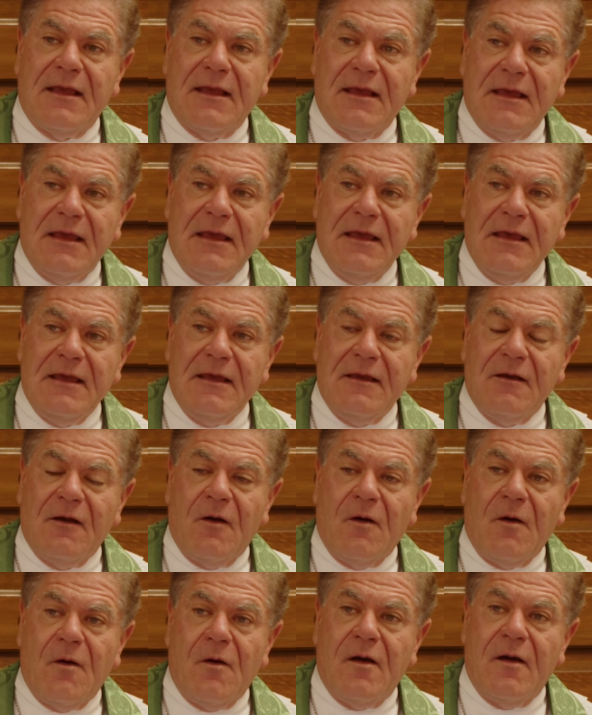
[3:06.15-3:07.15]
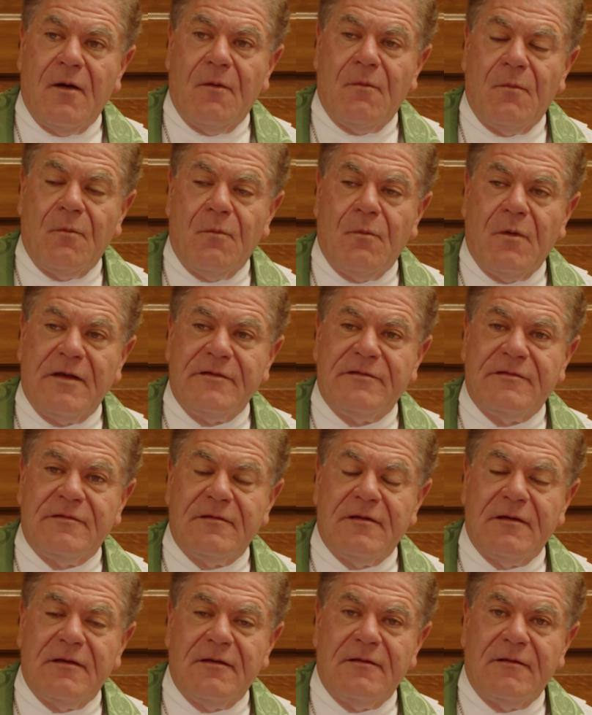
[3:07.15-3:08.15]
he
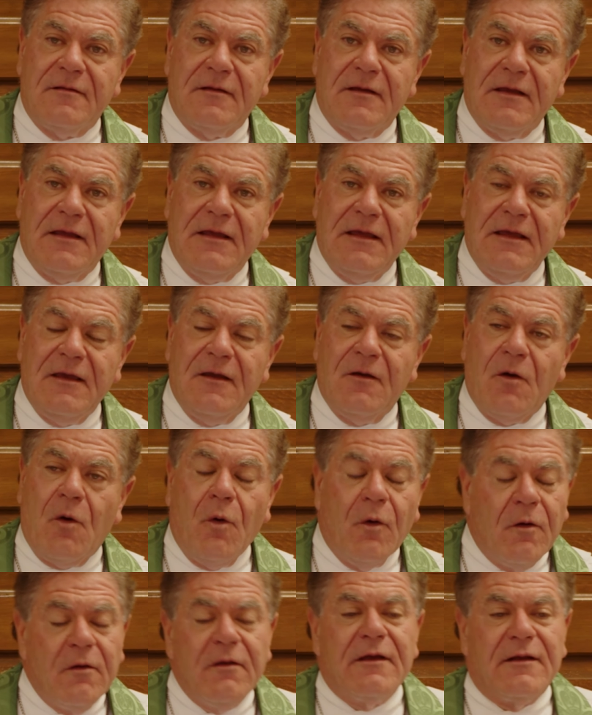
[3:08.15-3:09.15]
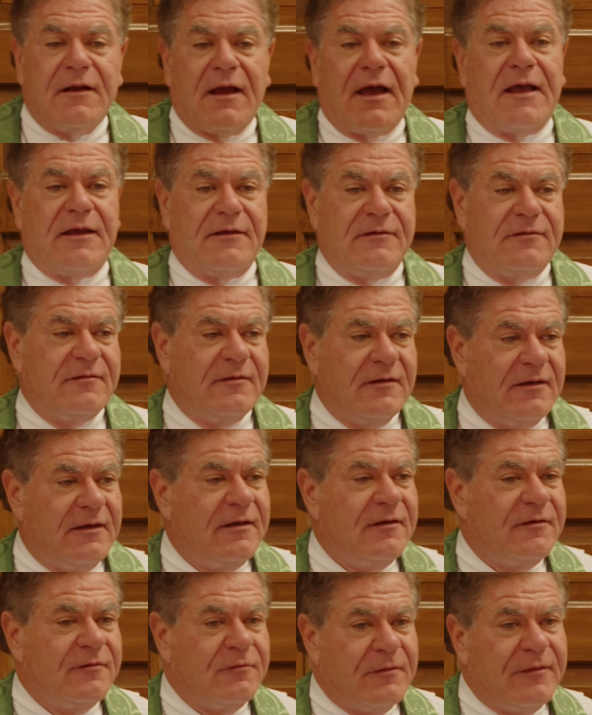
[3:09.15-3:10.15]
was he organized
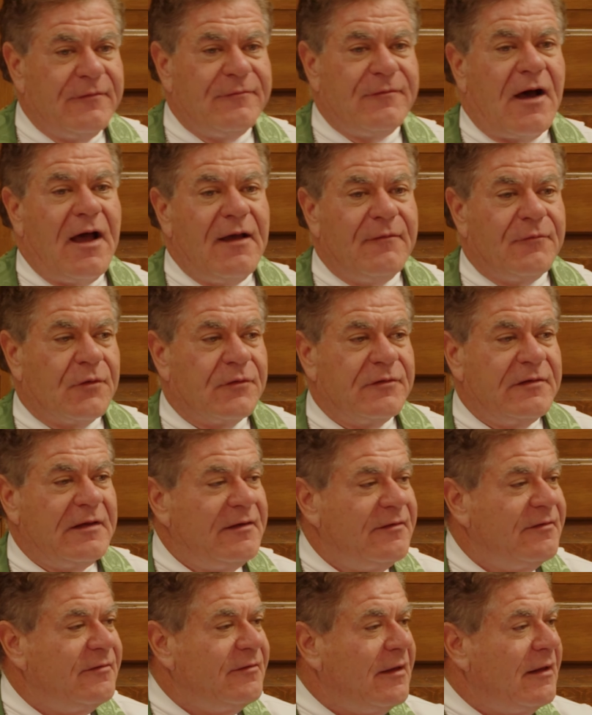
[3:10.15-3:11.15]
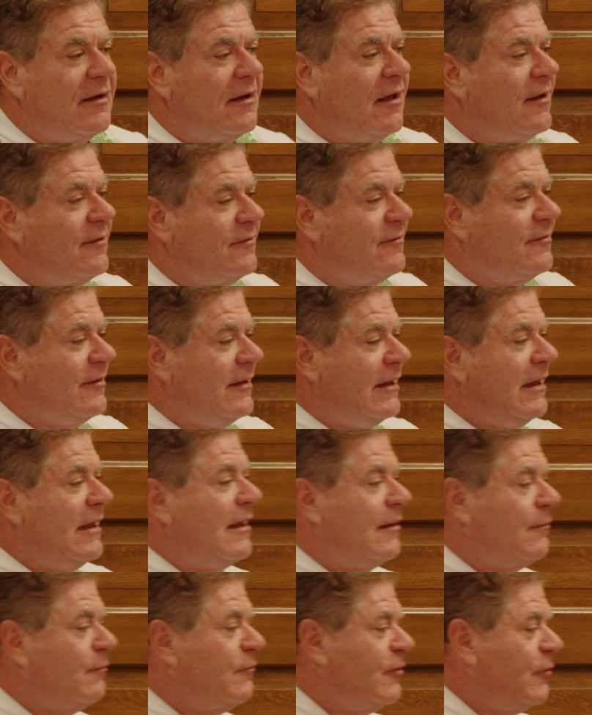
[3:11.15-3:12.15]
his revivals. He sent a
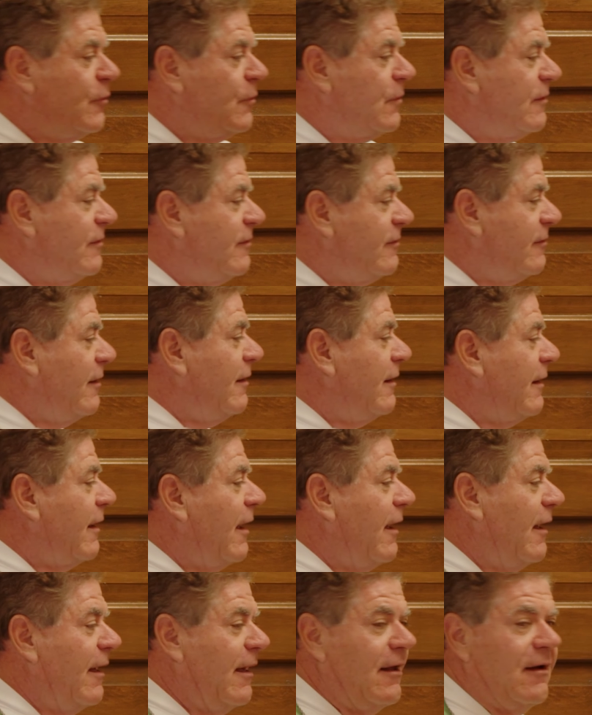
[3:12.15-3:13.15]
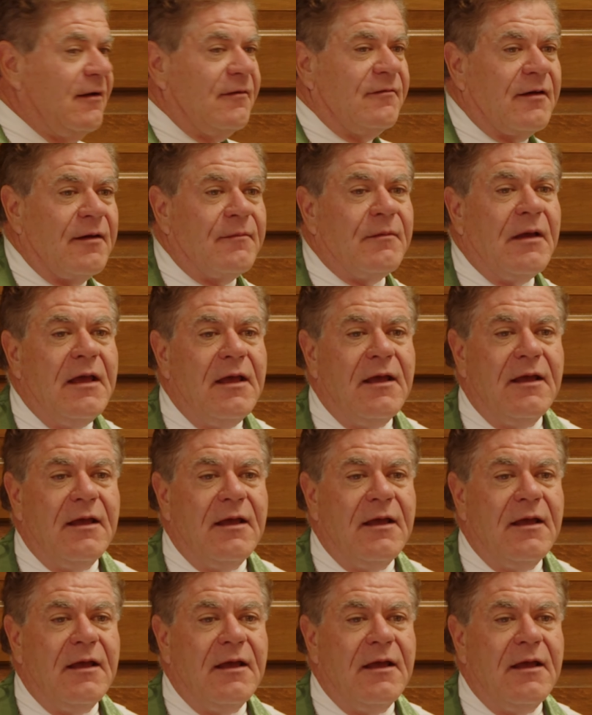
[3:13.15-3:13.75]
team to a city ahead of time.